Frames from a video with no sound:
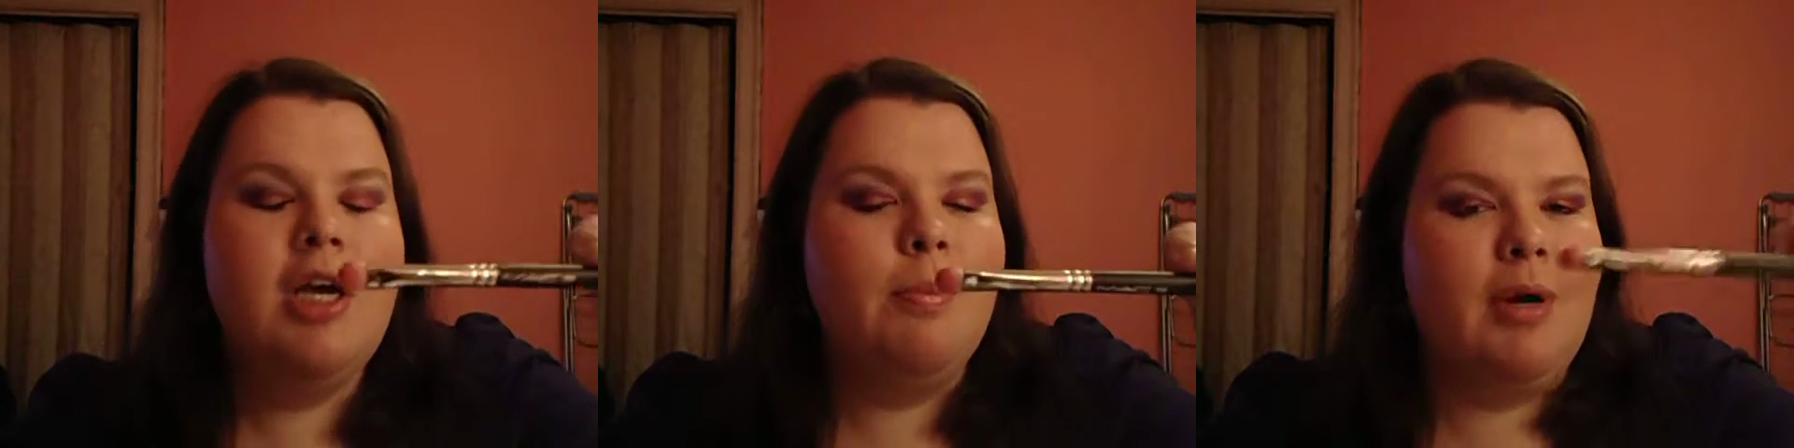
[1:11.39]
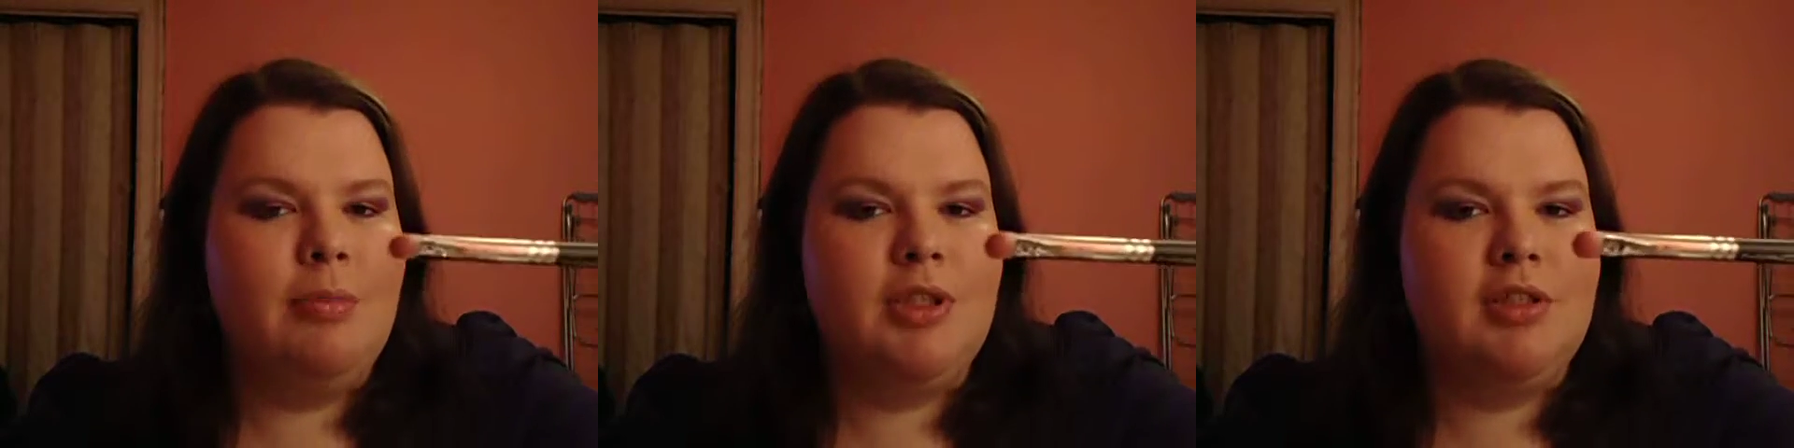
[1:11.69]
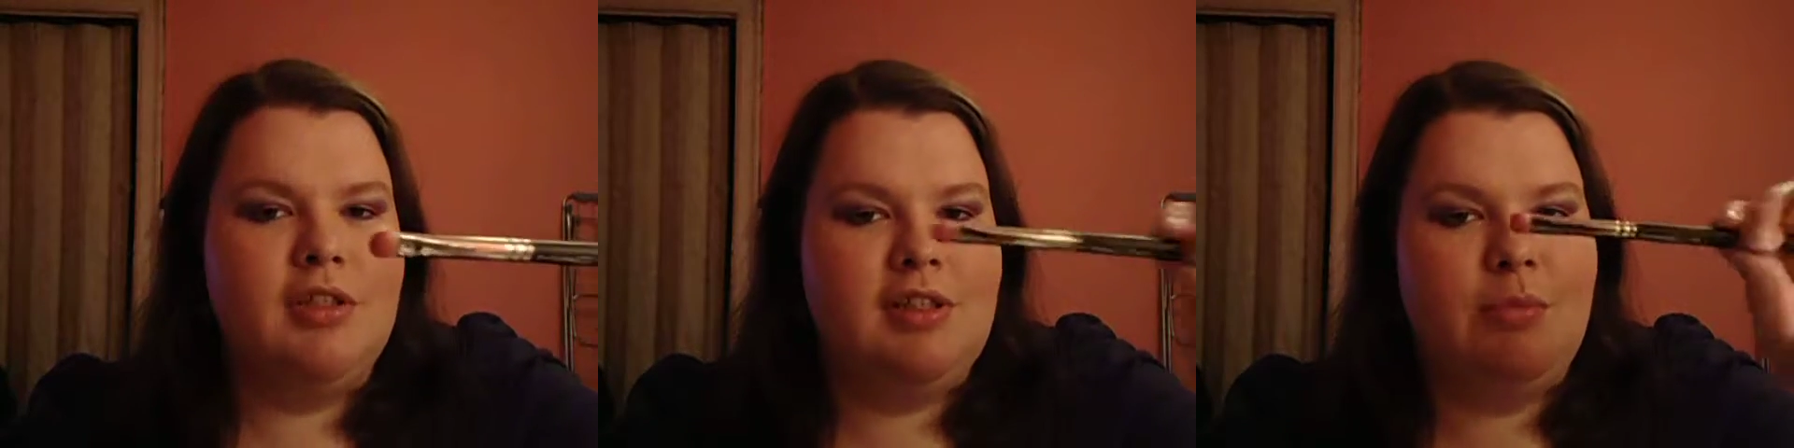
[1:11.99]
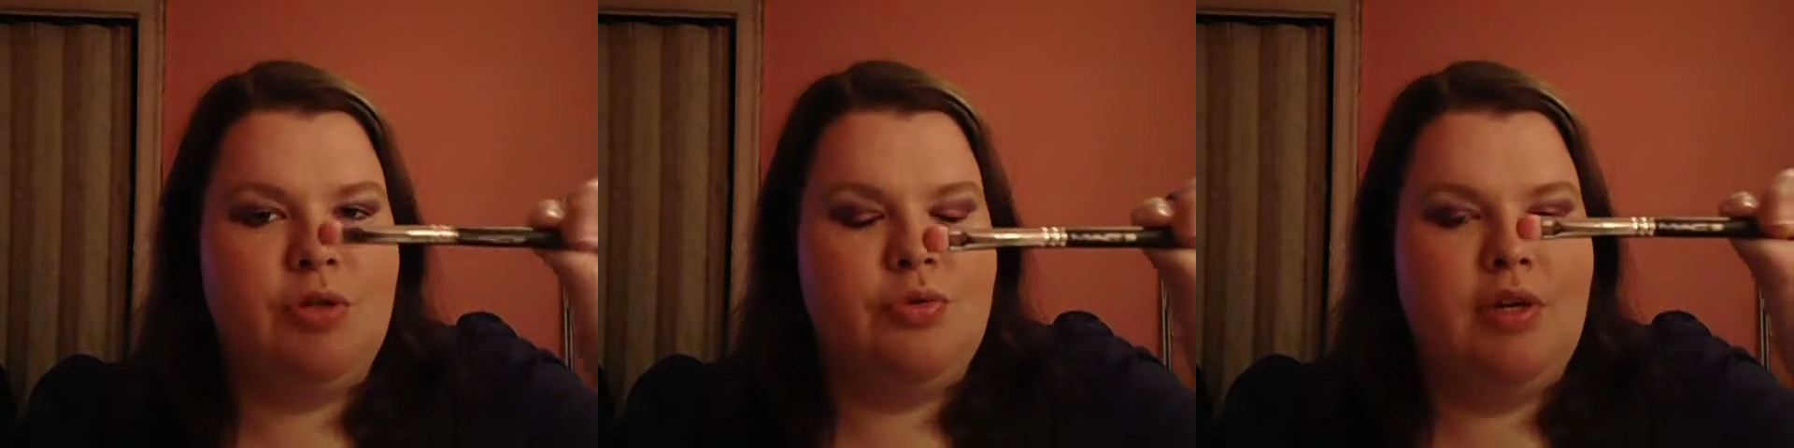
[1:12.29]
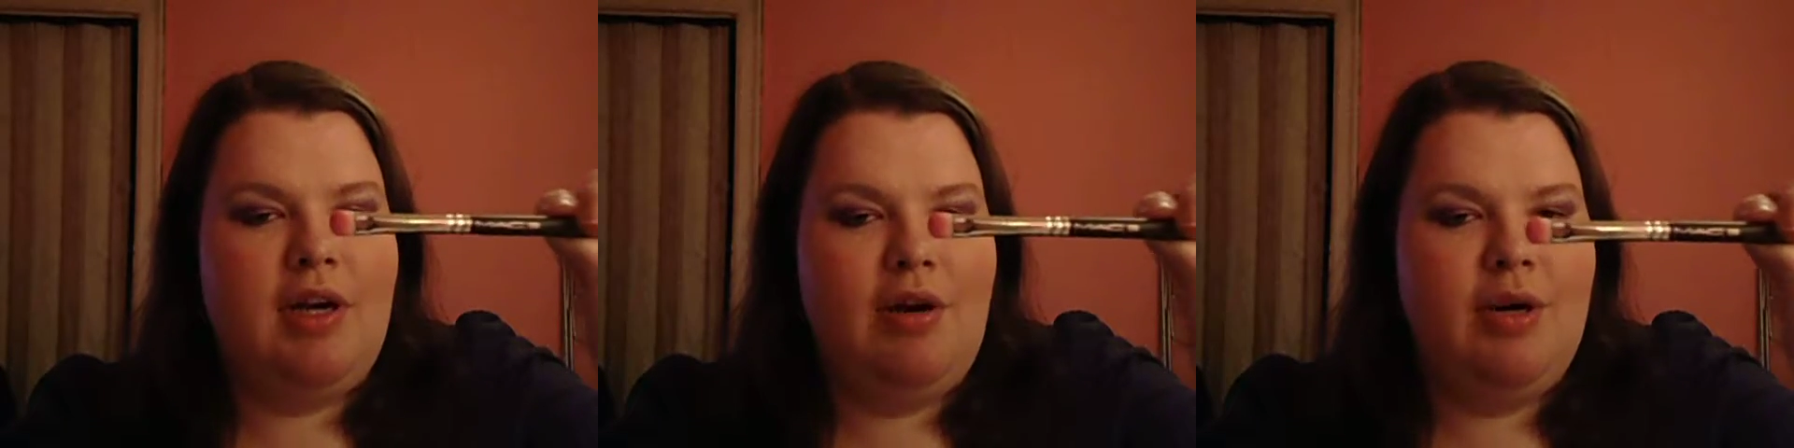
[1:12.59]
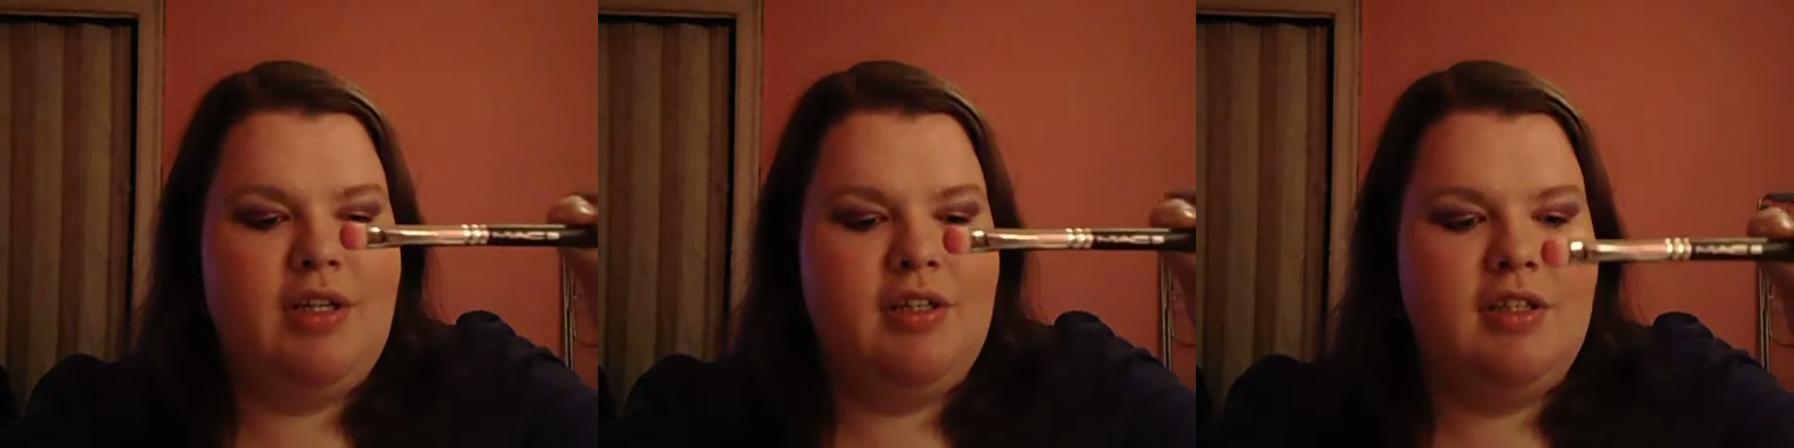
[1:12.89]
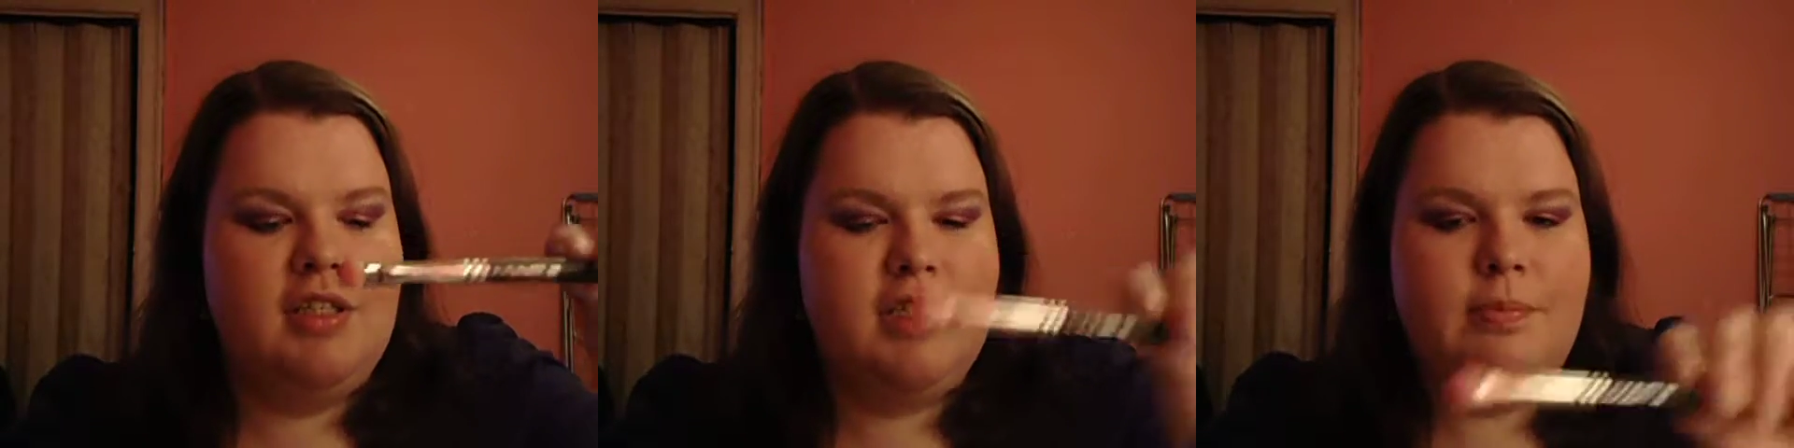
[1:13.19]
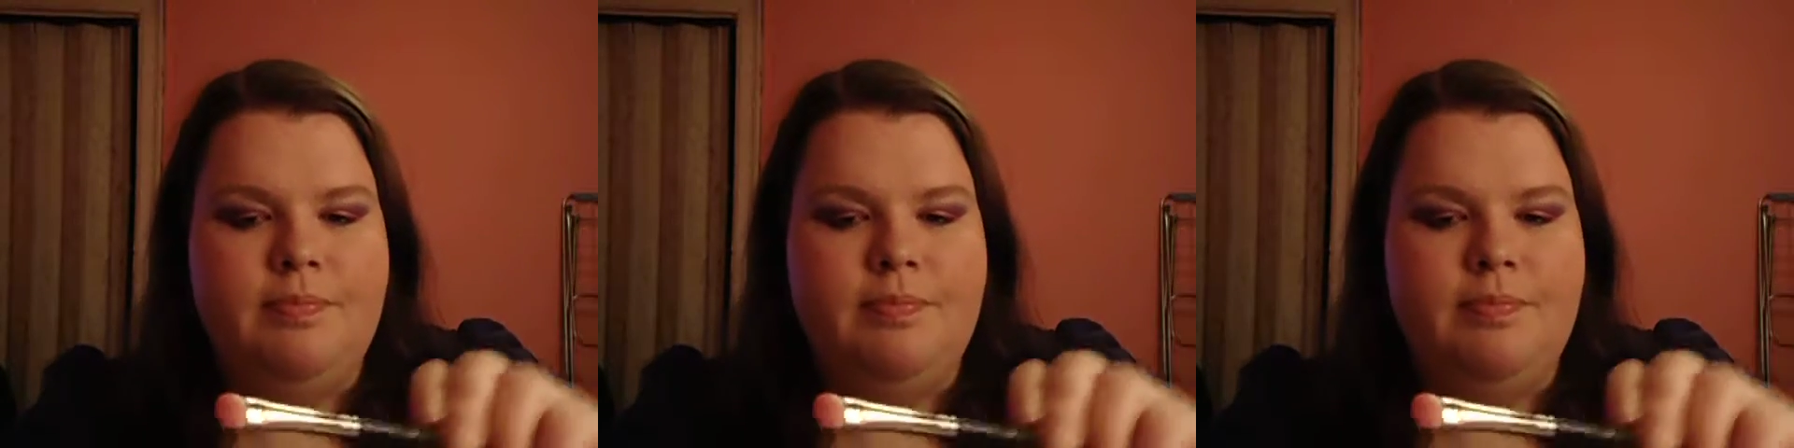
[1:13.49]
but I'm just going to demonstrate how I did this.